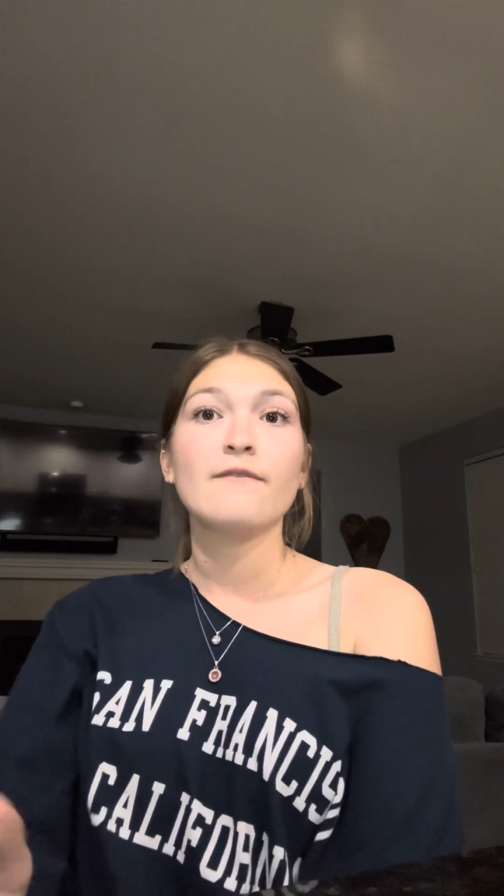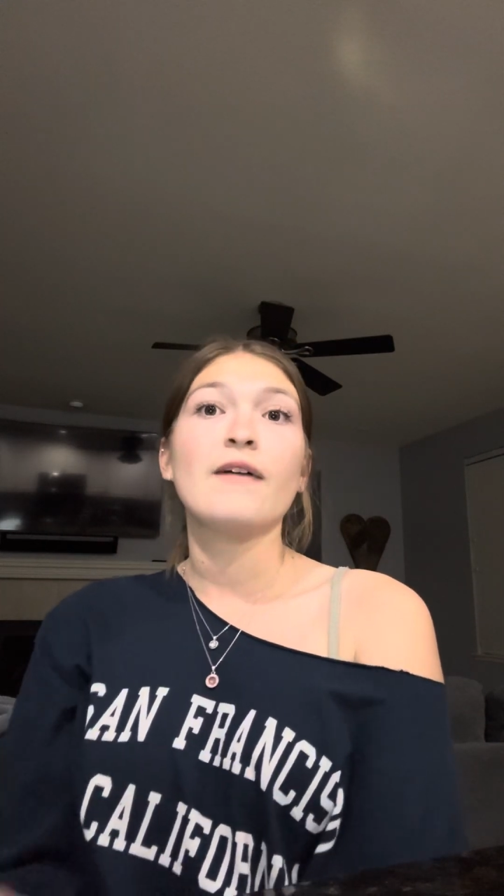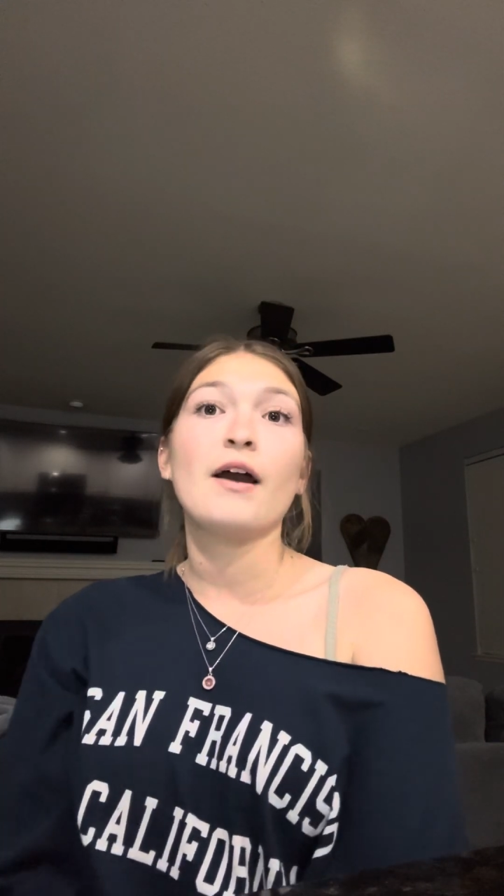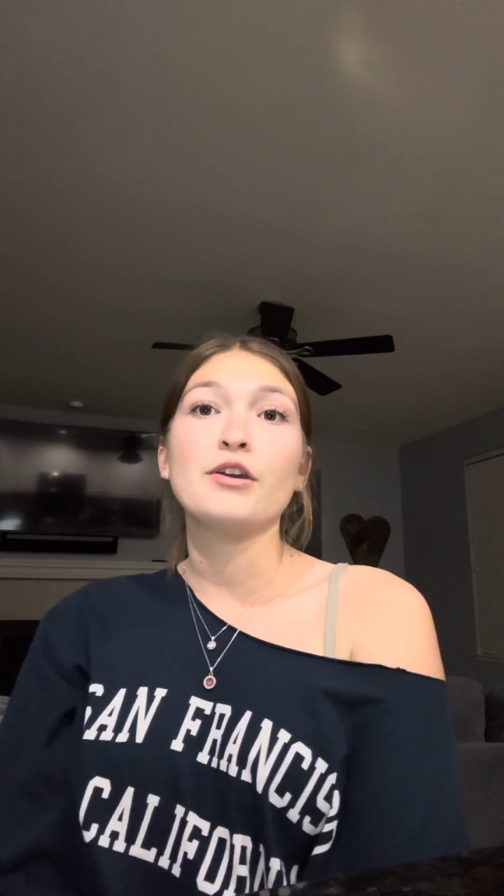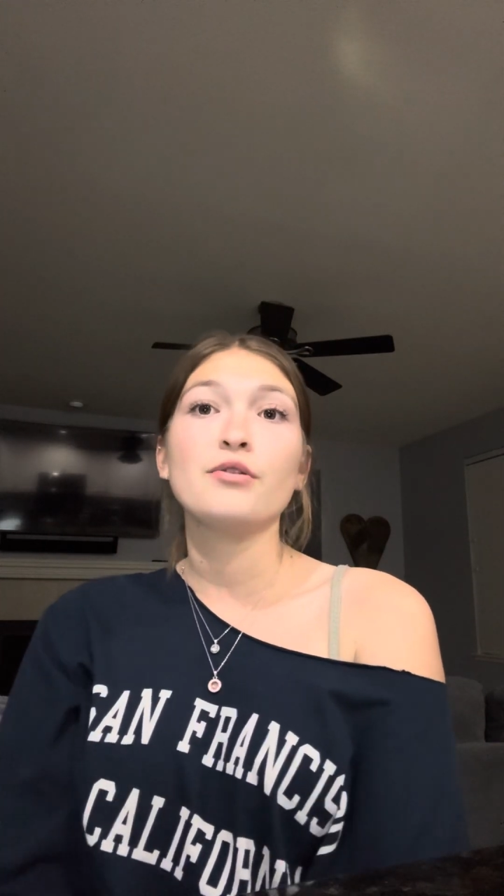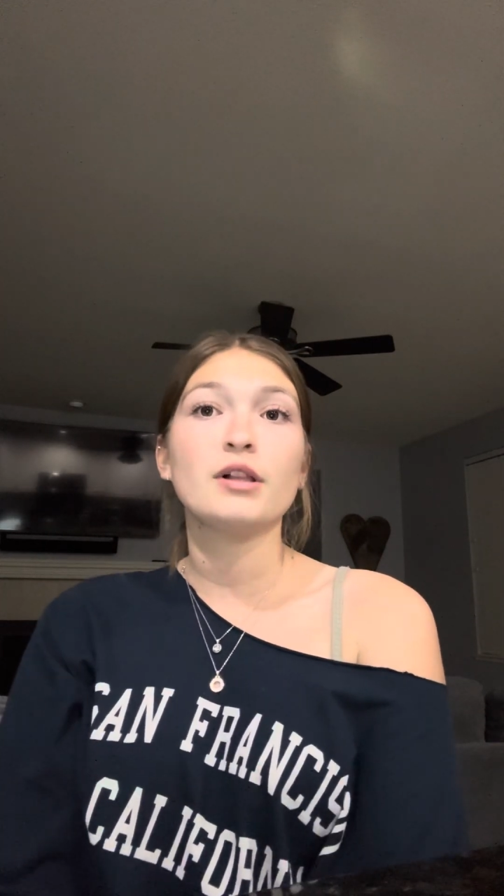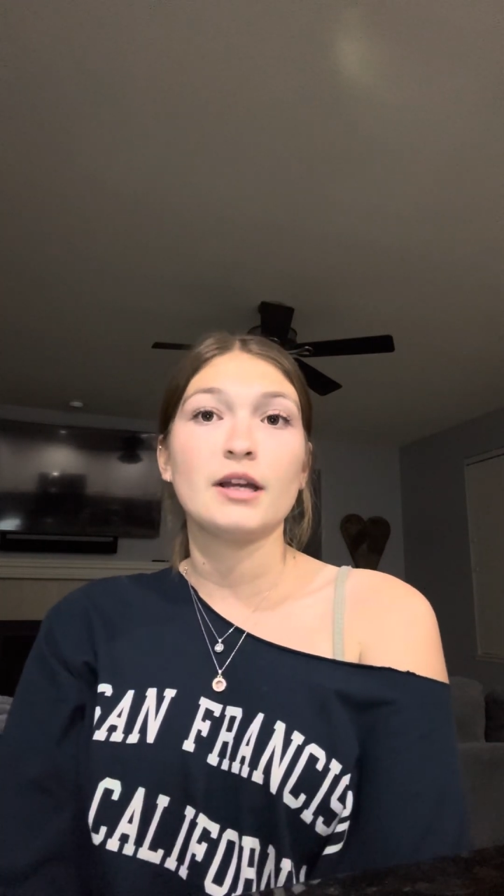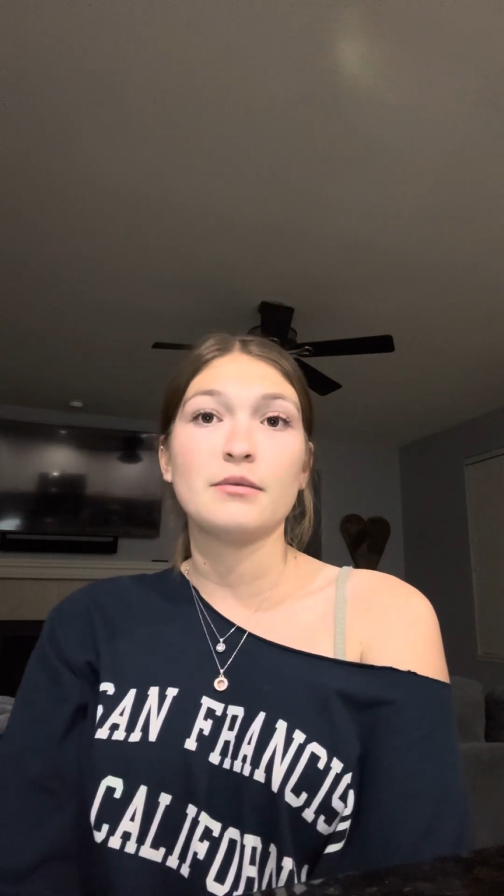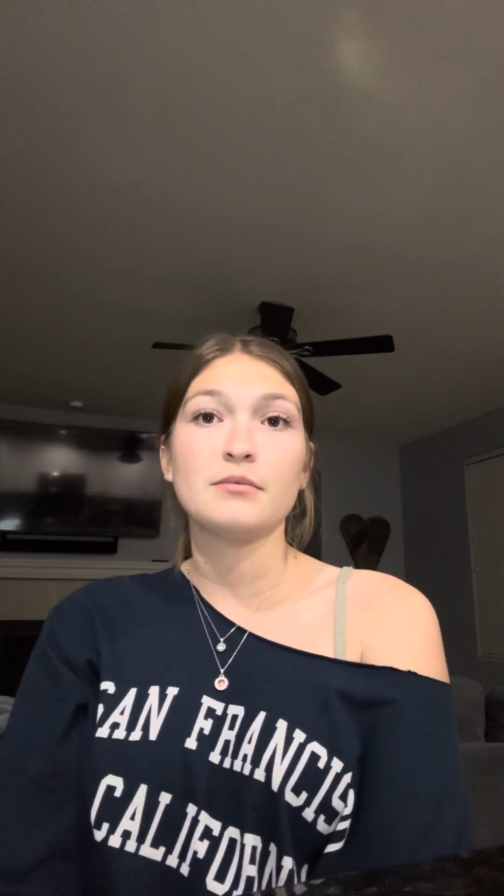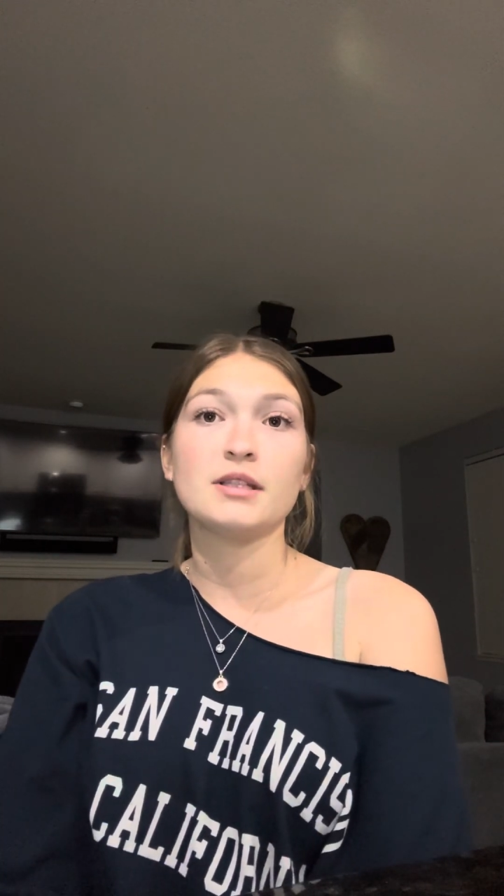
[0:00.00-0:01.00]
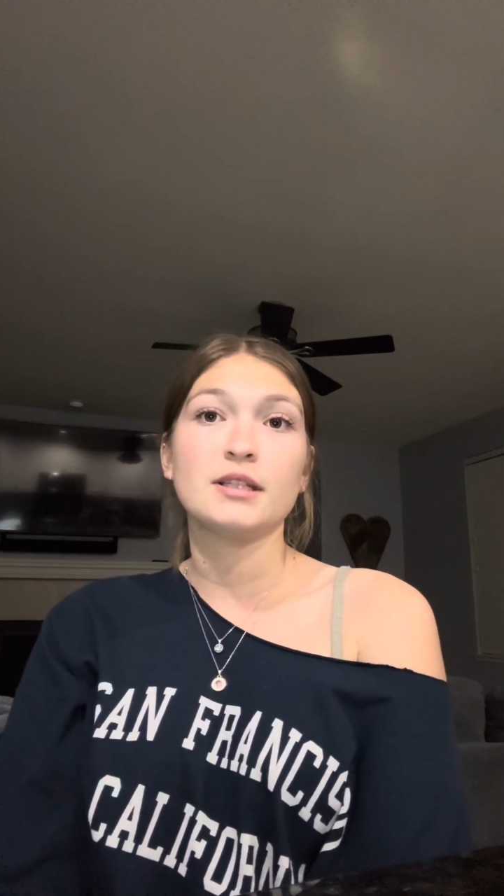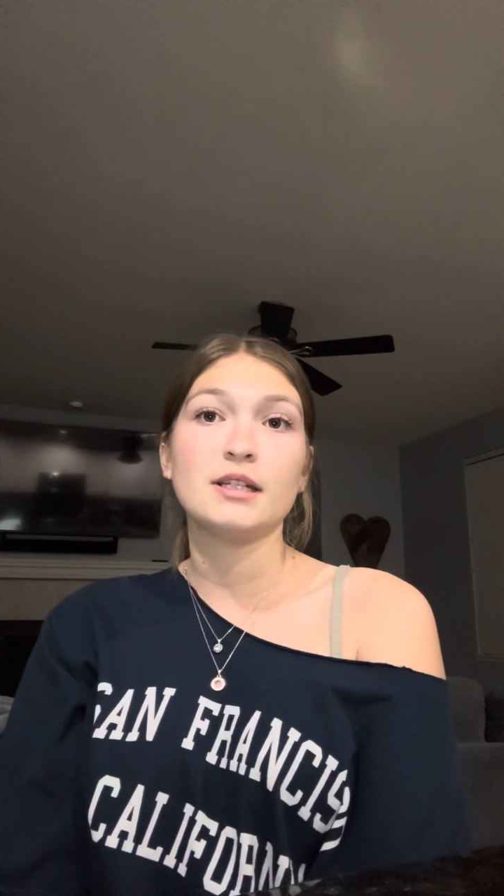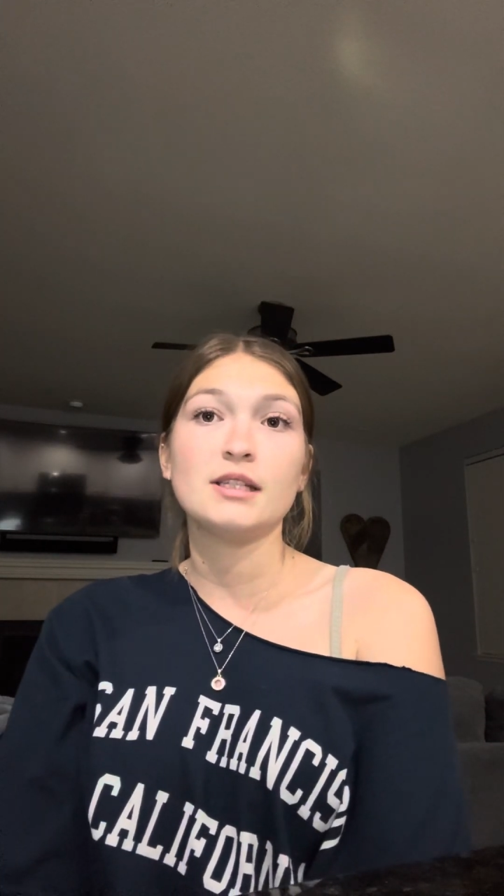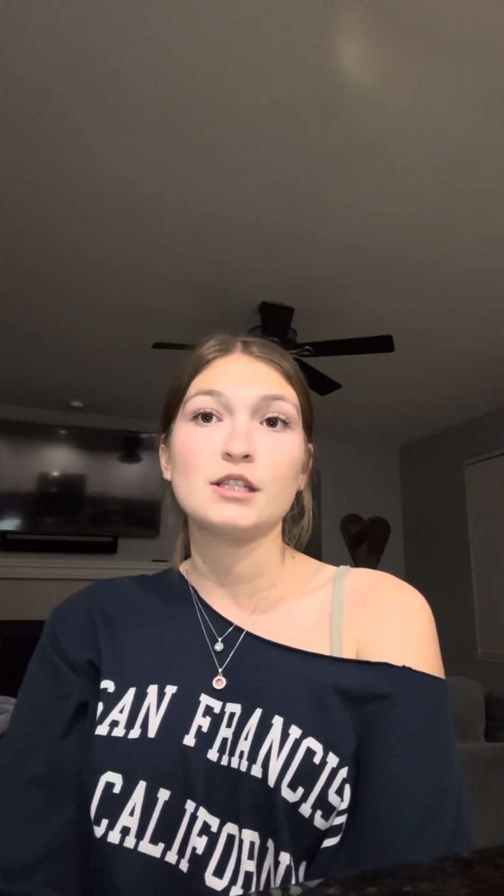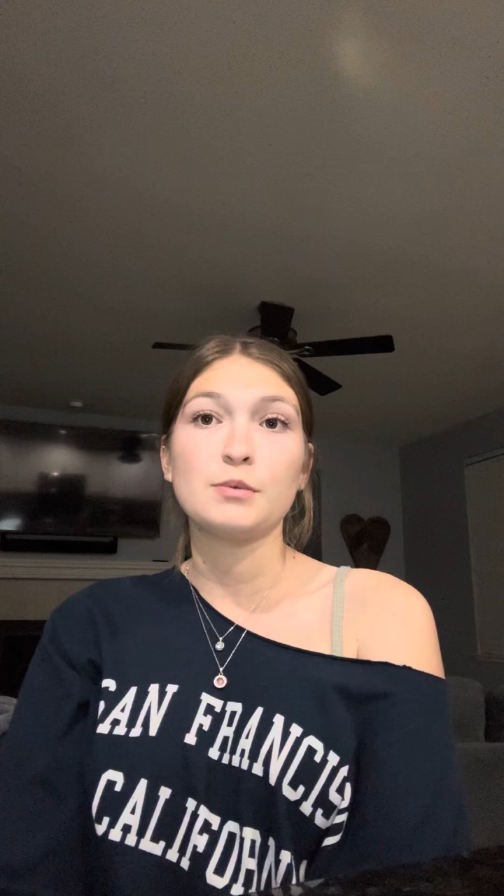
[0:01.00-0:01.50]
Value claims
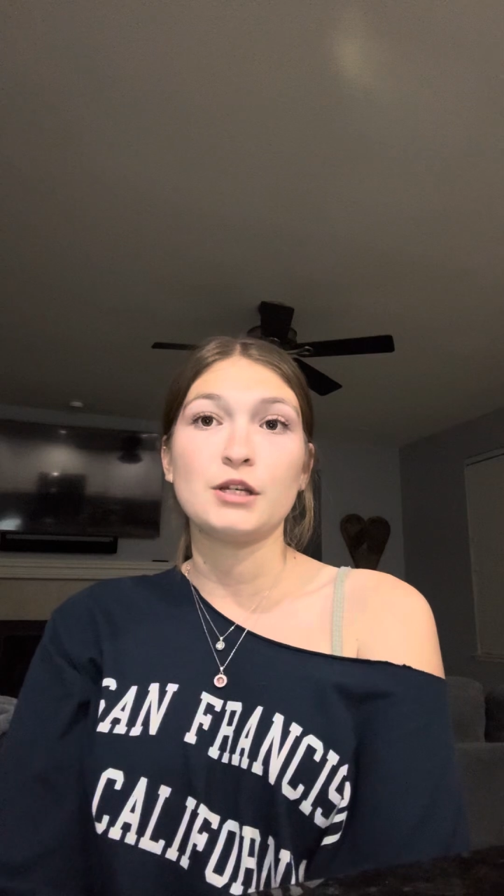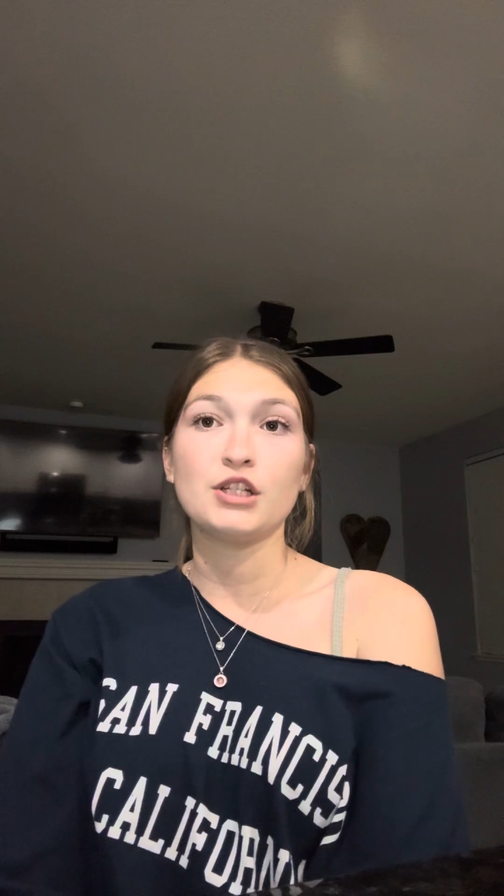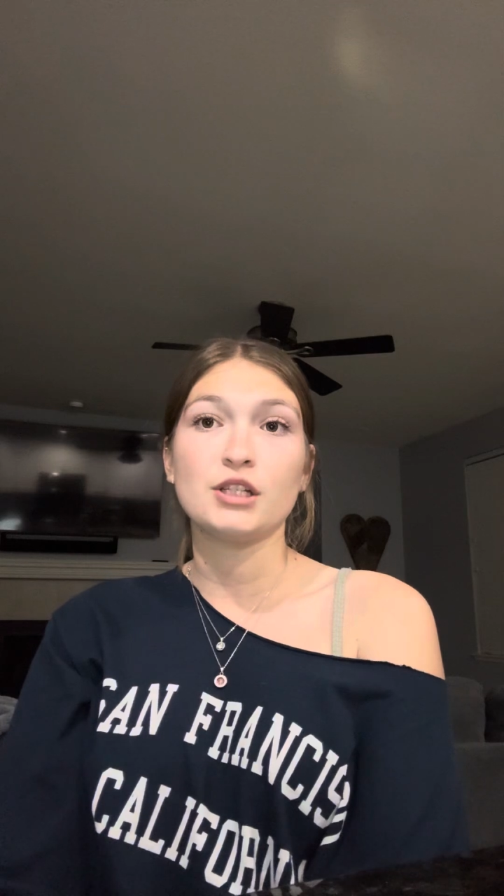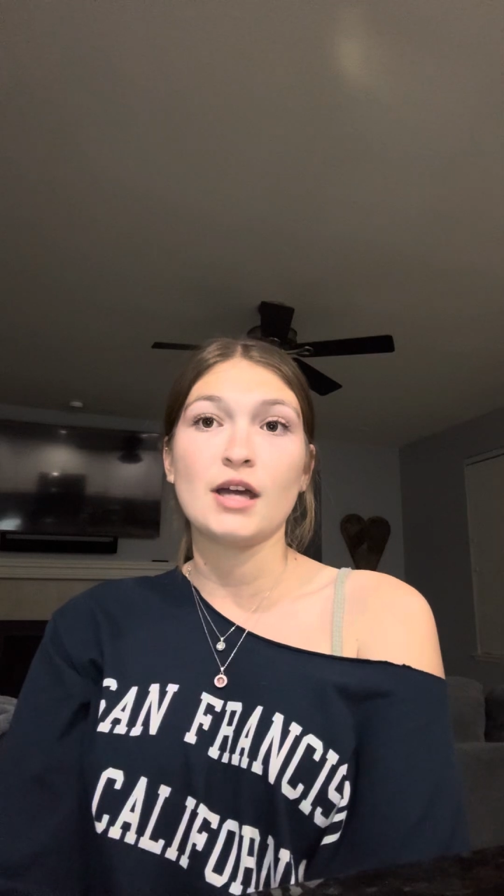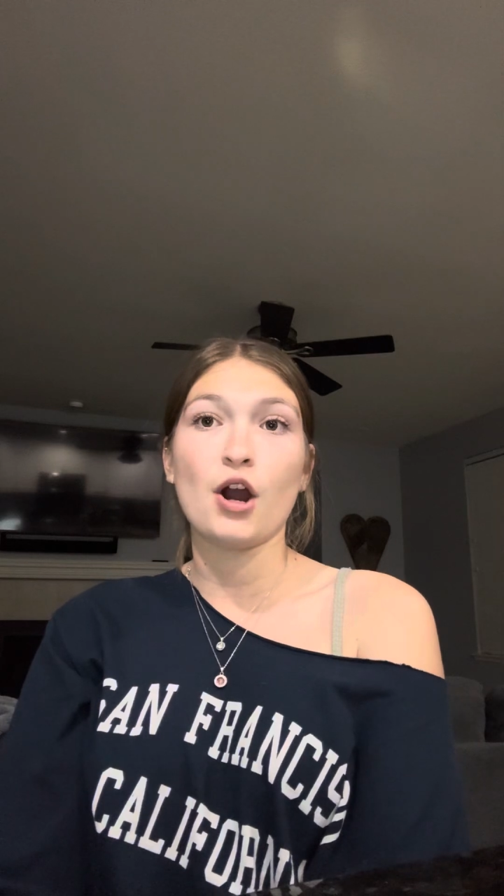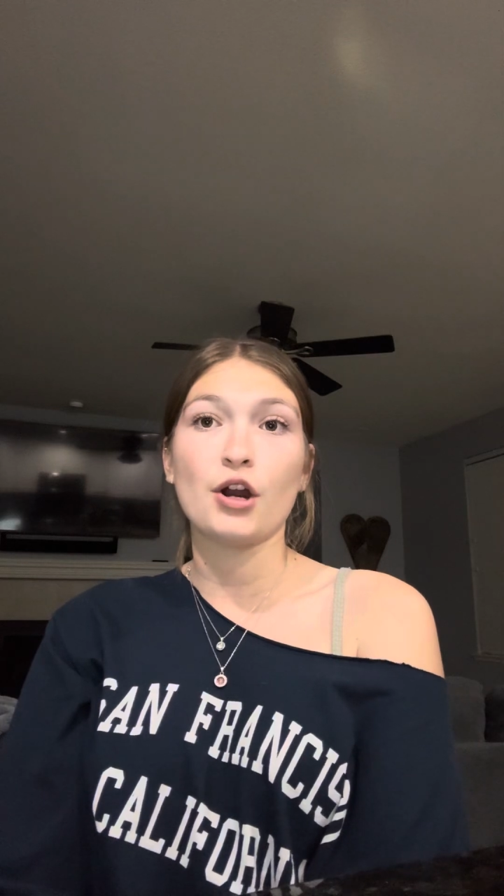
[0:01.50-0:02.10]
lead to speeches that